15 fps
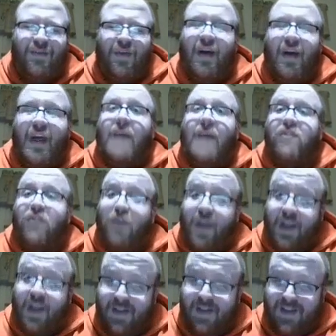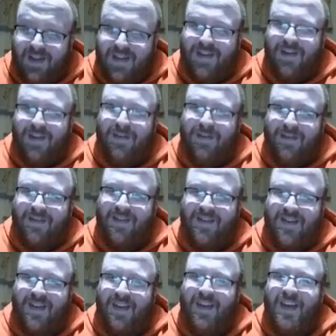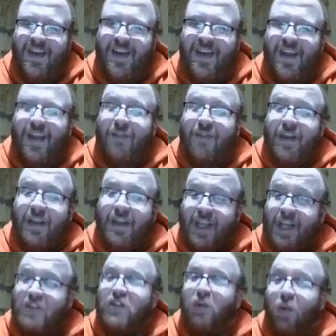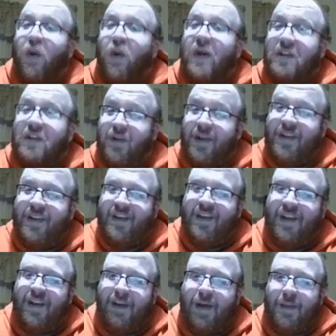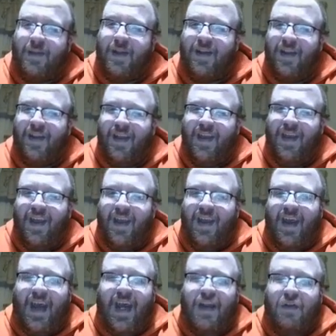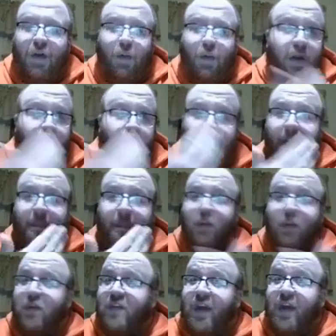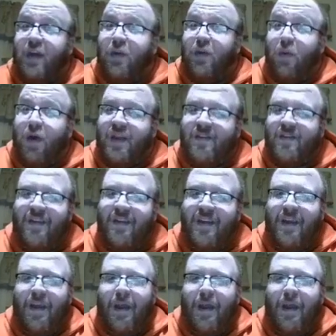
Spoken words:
Well, I am straight, so in case you were wondering, I mean, I don't know what about me would say otherwise.